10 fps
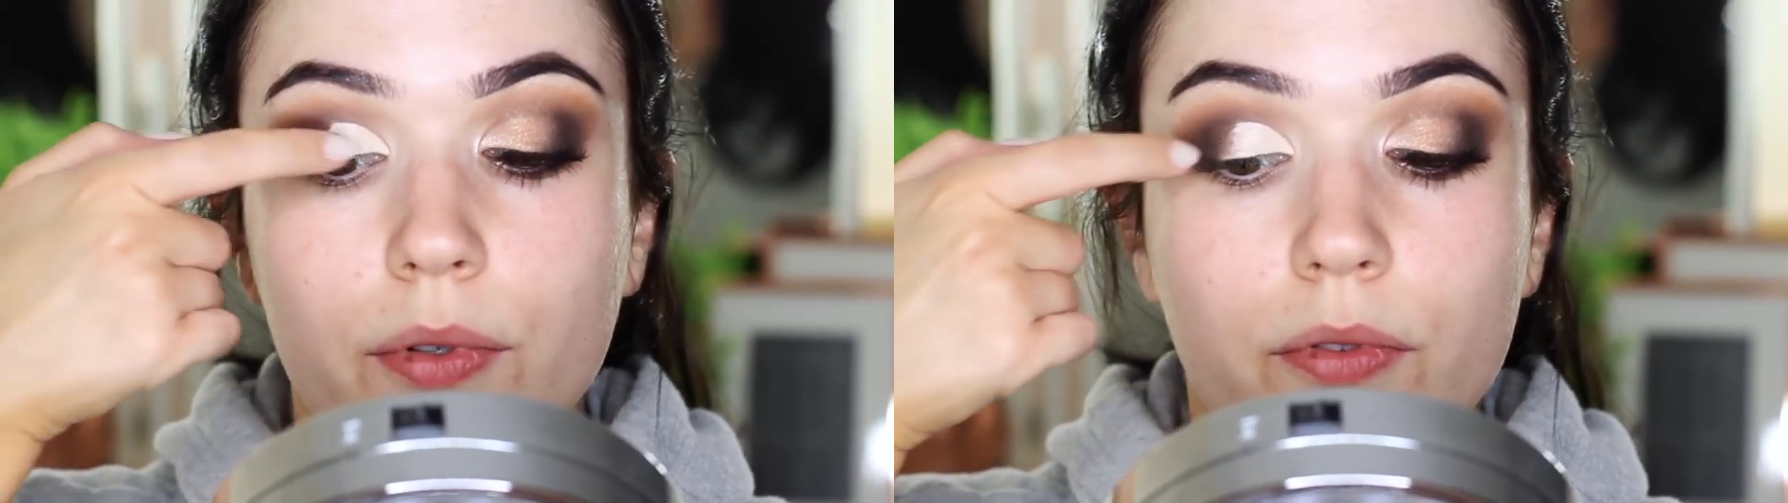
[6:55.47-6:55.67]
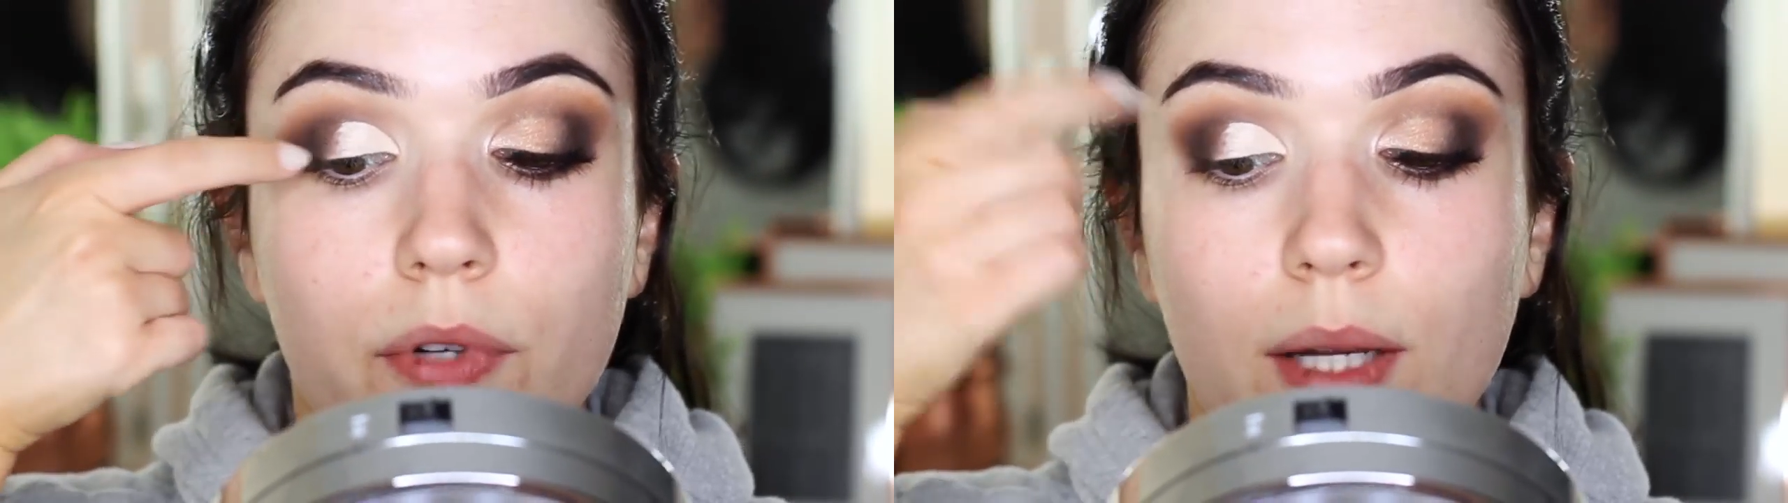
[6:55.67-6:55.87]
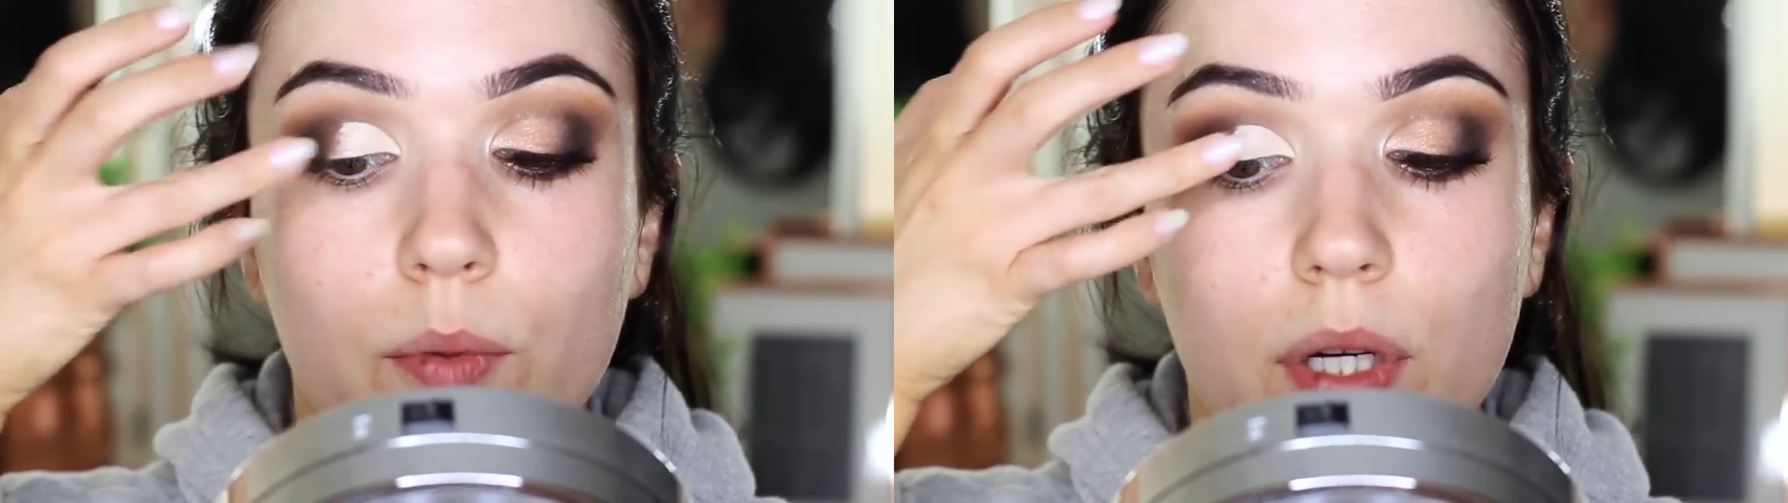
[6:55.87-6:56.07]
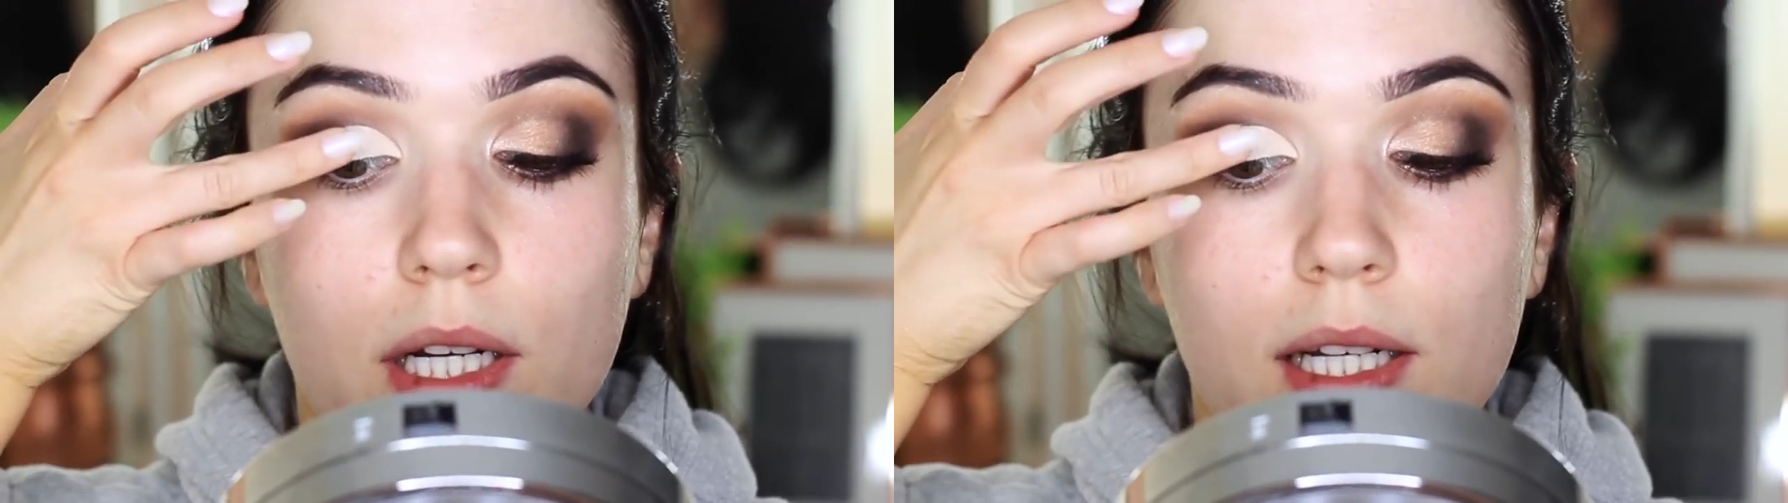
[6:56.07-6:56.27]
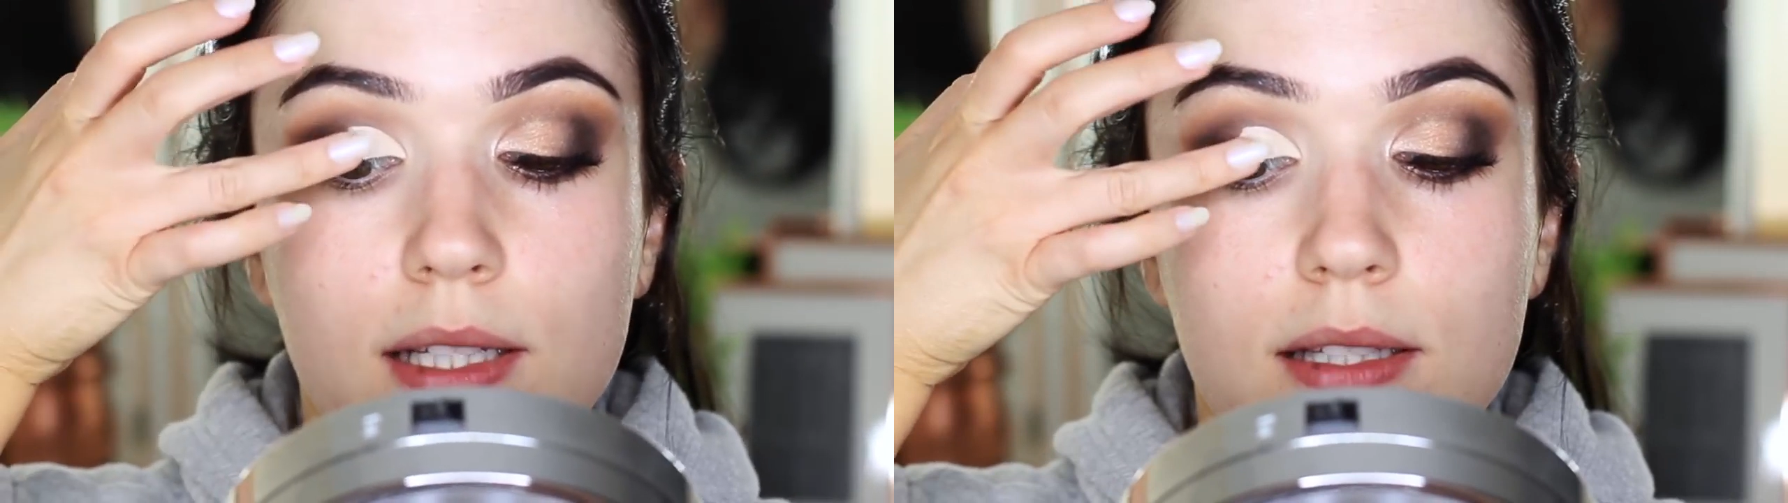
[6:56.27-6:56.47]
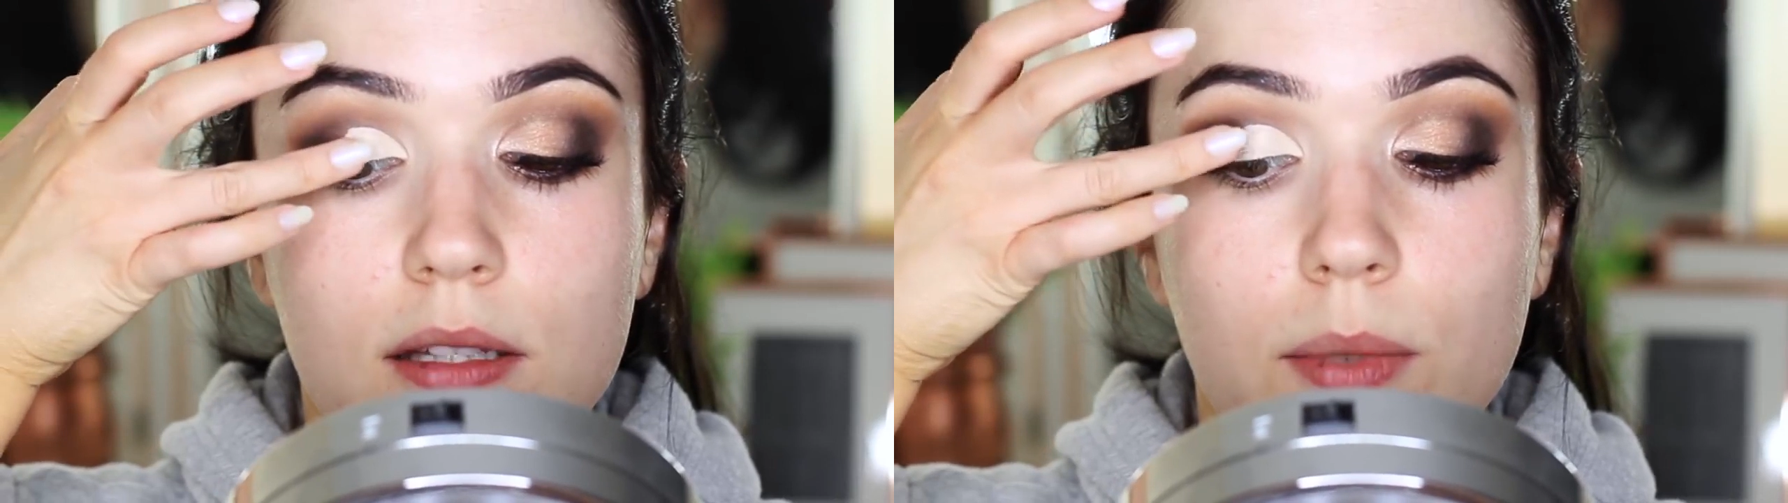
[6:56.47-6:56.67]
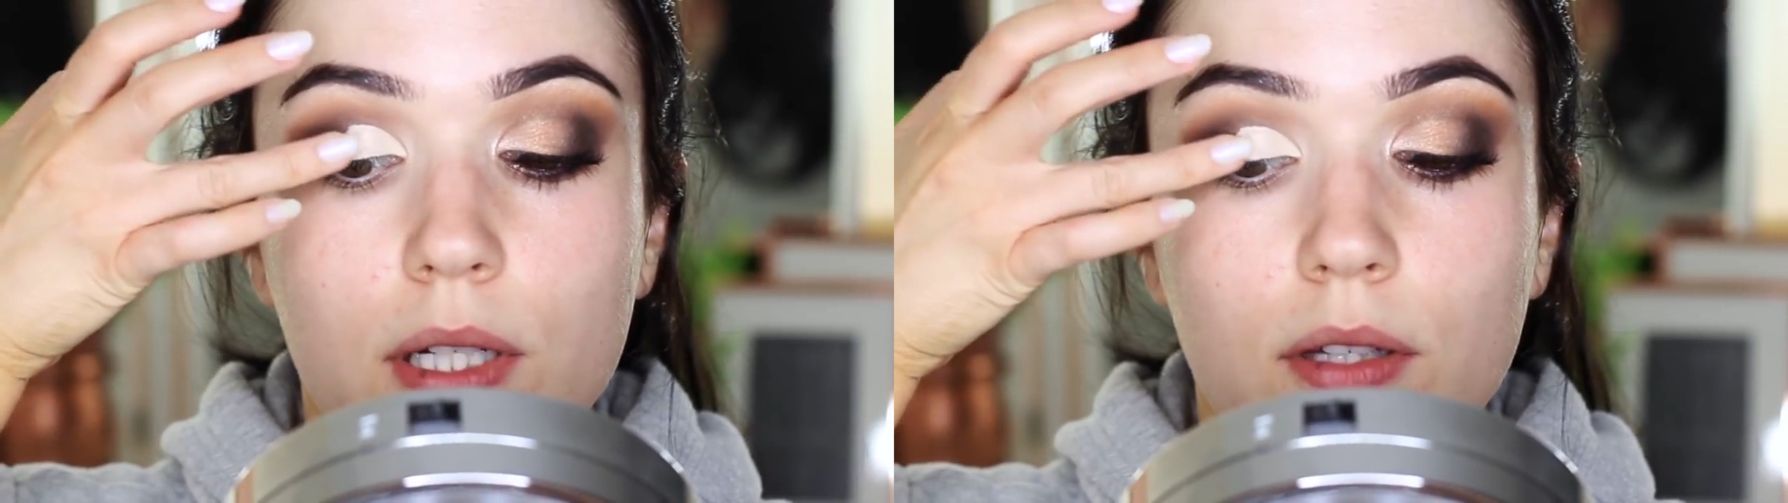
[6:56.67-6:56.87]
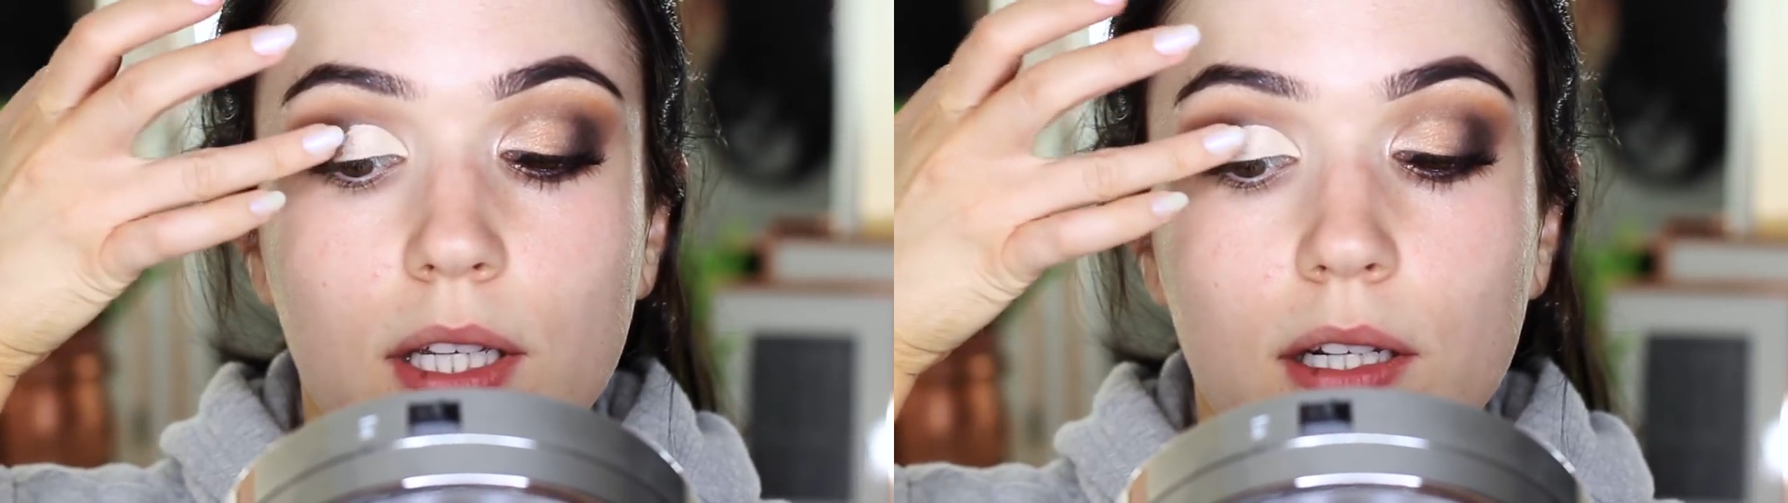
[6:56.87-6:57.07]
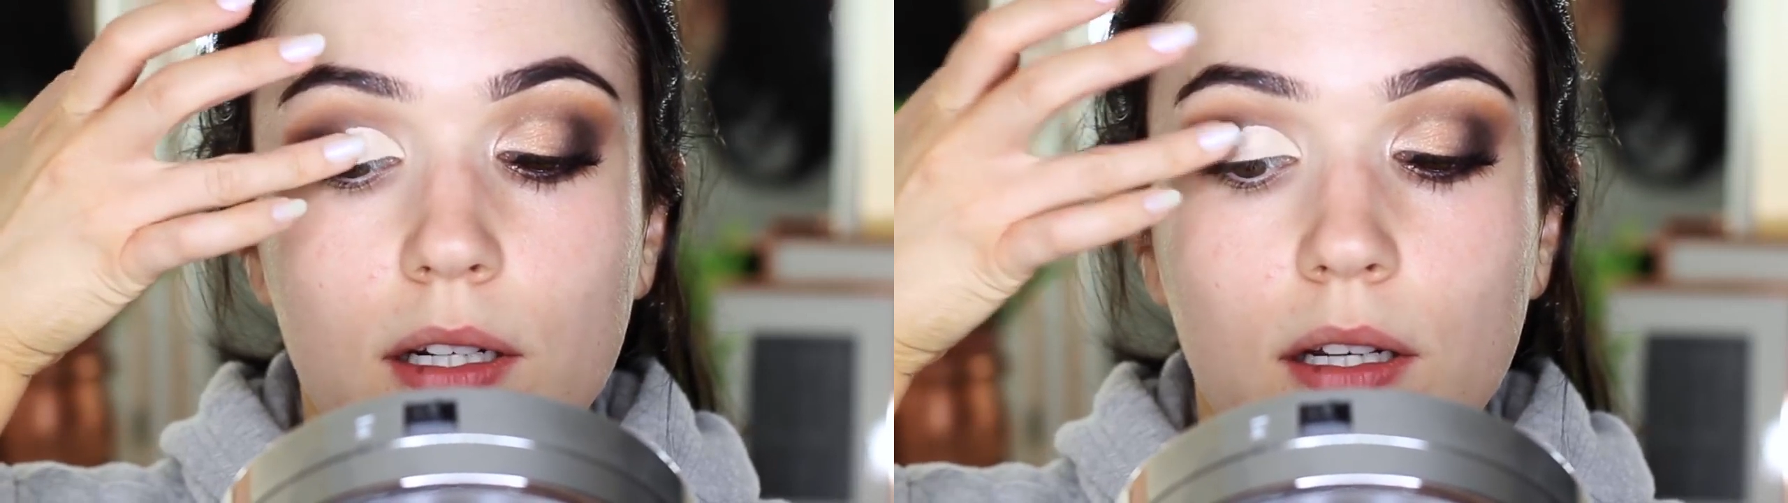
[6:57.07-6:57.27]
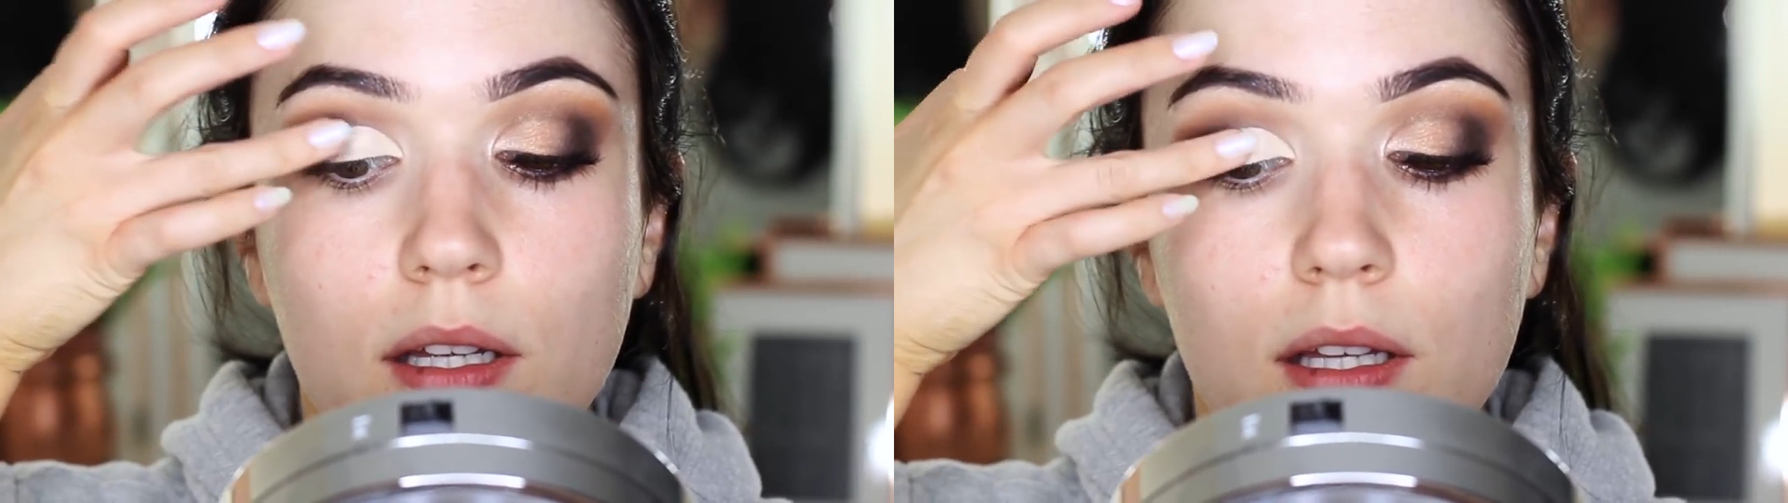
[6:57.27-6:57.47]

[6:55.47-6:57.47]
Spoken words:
right where it is in the middle here,